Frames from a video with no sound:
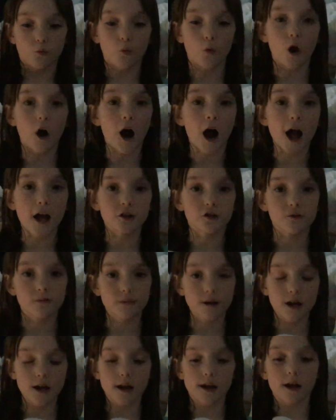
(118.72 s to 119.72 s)
Watch
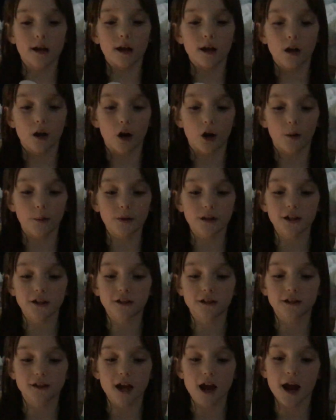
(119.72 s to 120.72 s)
me. I'll be
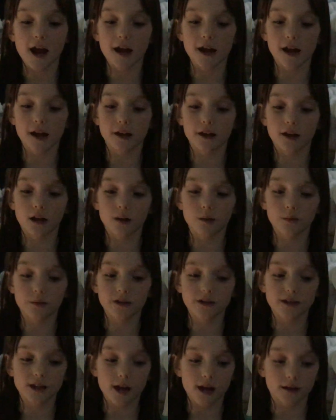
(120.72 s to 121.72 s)
saying
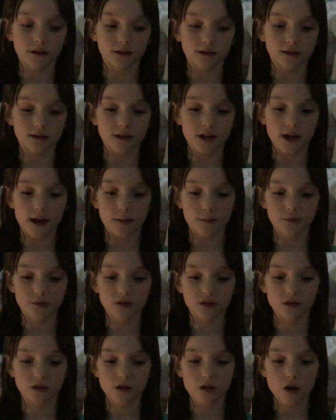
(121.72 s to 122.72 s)
the
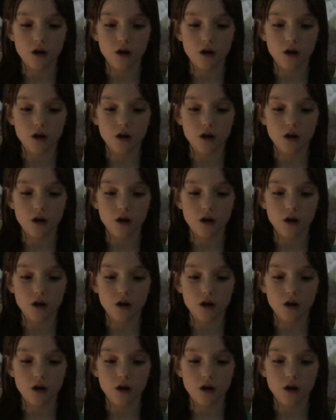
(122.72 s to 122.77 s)
steps.